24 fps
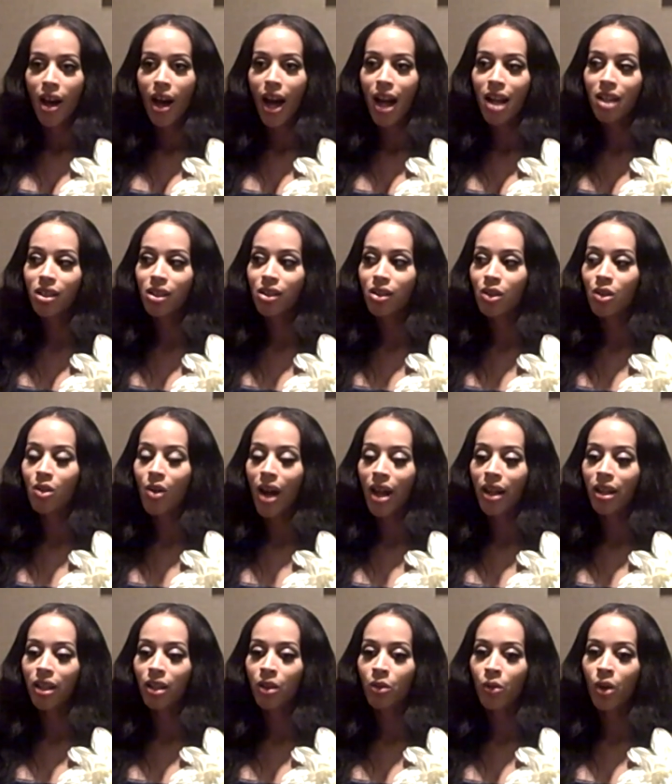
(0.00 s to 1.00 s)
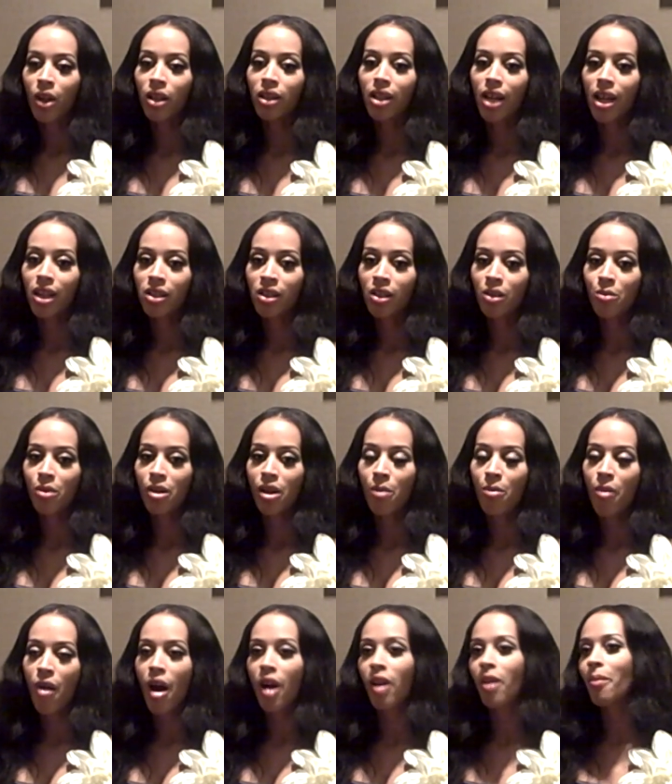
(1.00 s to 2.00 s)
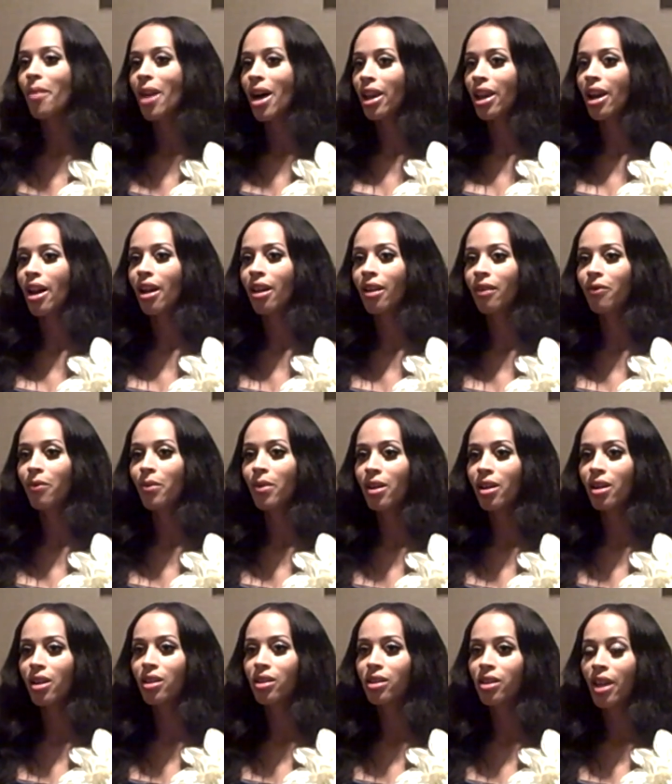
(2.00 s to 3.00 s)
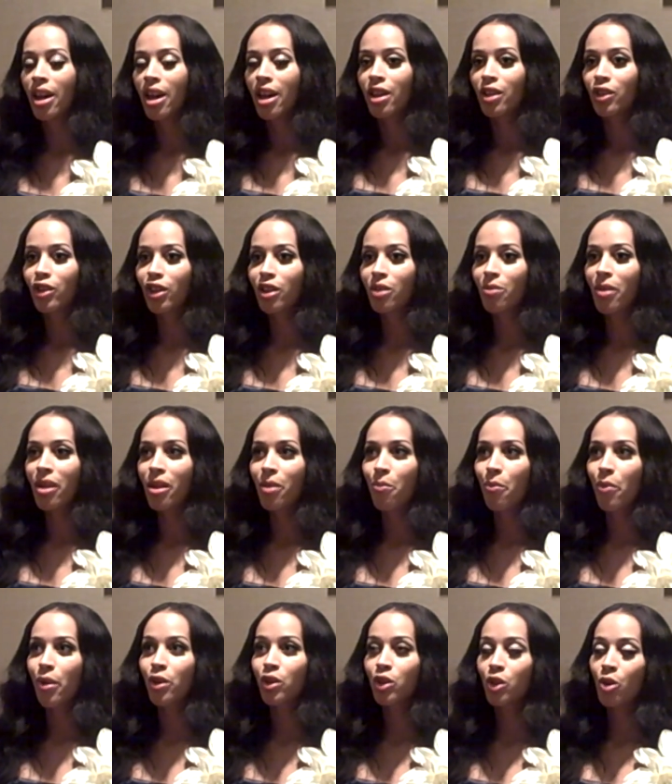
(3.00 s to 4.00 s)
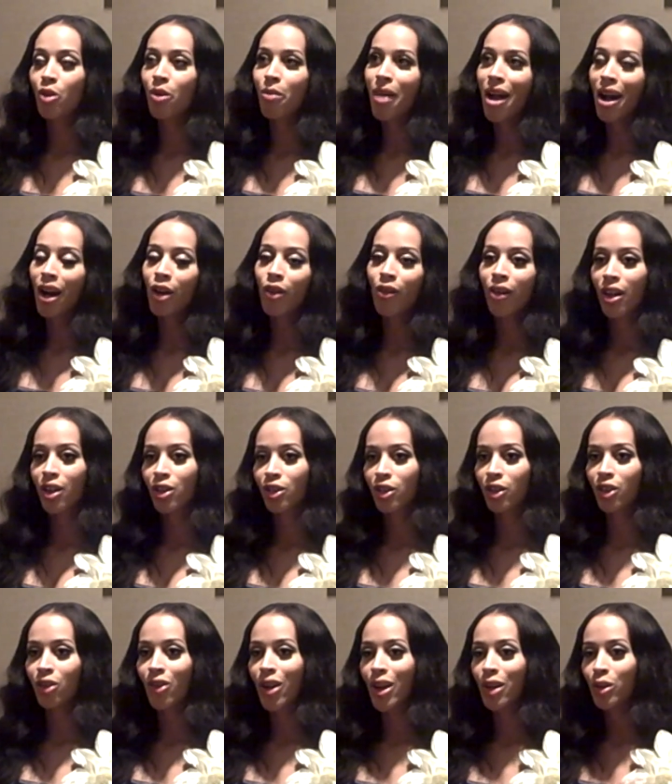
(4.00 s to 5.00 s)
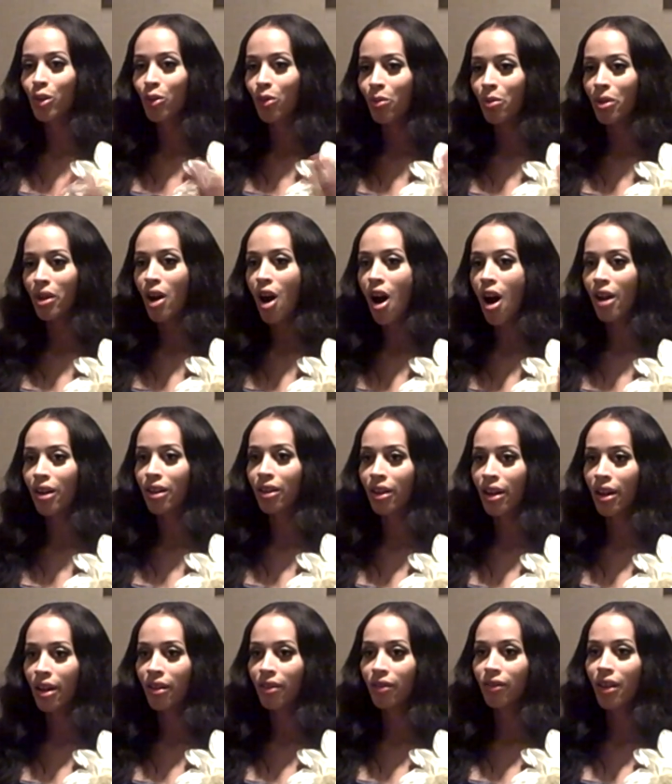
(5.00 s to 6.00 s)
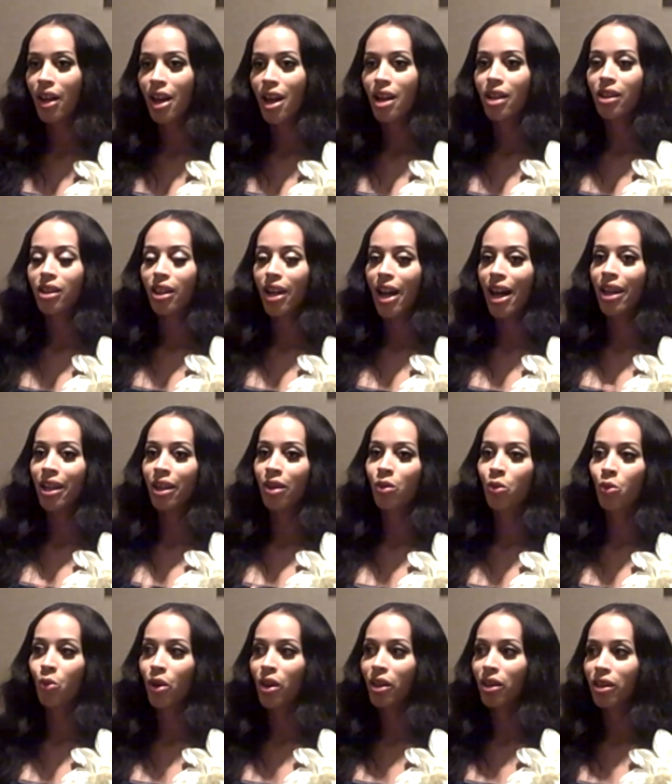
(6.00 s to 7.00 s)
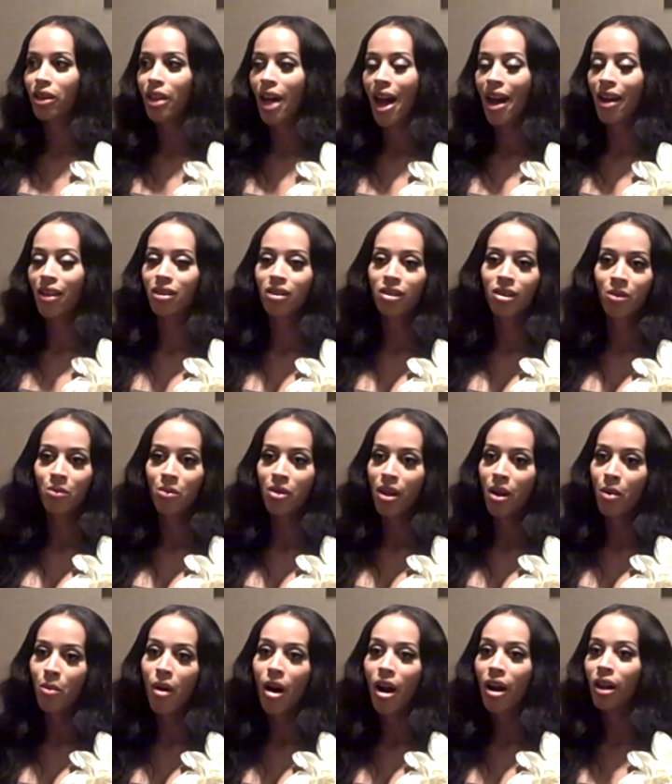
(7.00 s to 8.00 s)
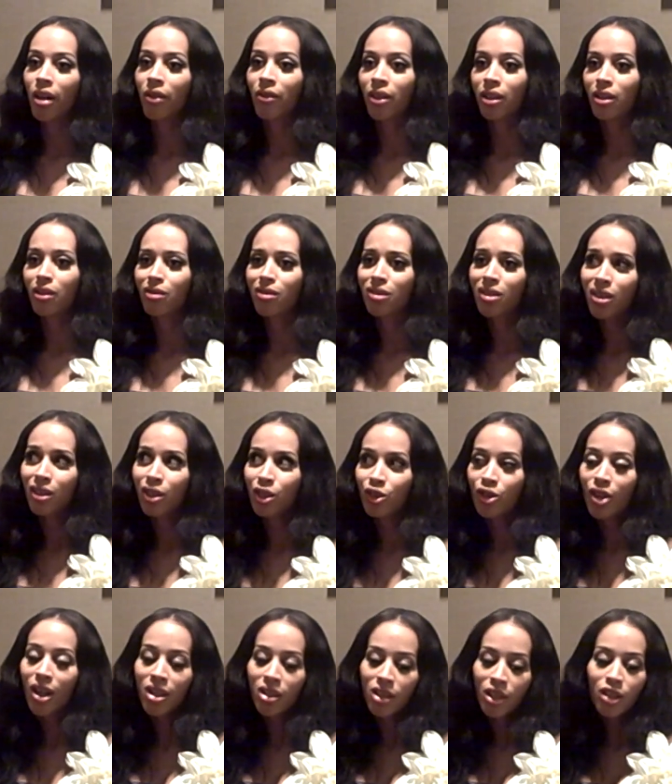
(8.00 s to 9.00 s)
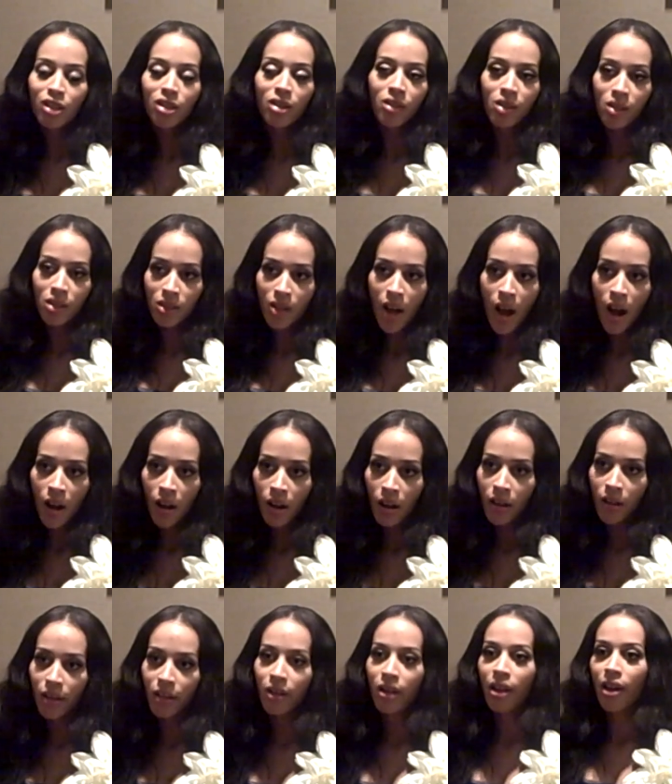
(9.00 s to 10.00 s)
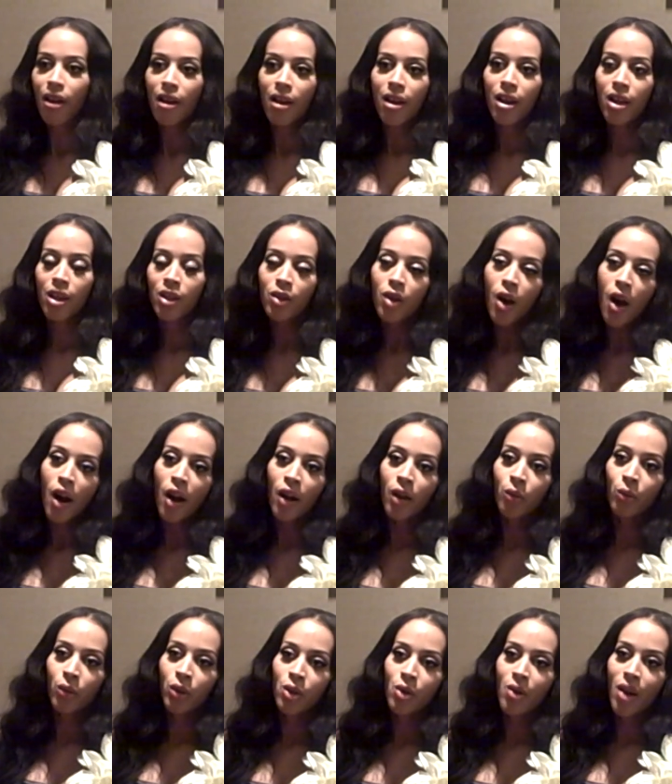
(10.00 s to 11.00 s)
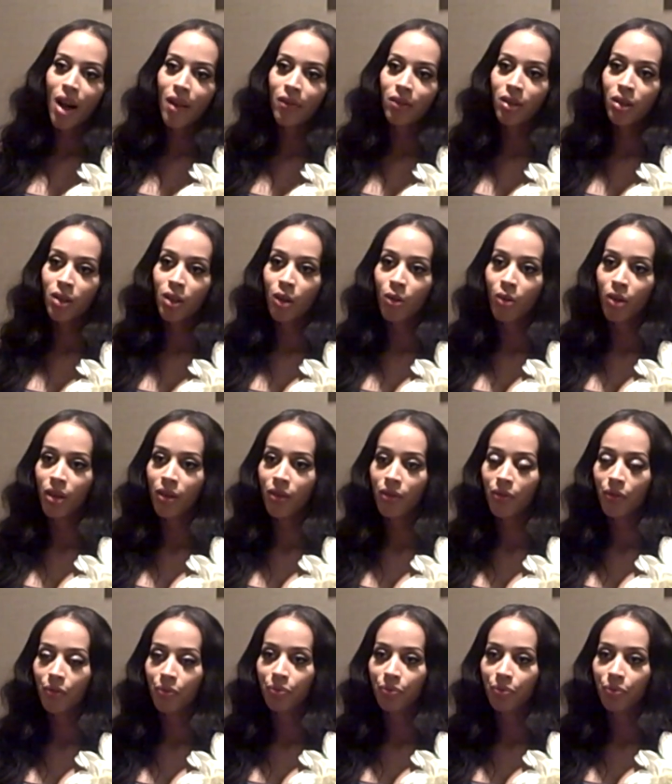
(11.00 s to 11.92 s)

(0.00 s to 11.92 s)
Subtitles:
I just knew I didn't want that to be a part of my life, because just me pursuing my career in general, I knew it would be hard enough, that I didn't want that to be a part of it. Because transition is hard. It's hard when you have to deal with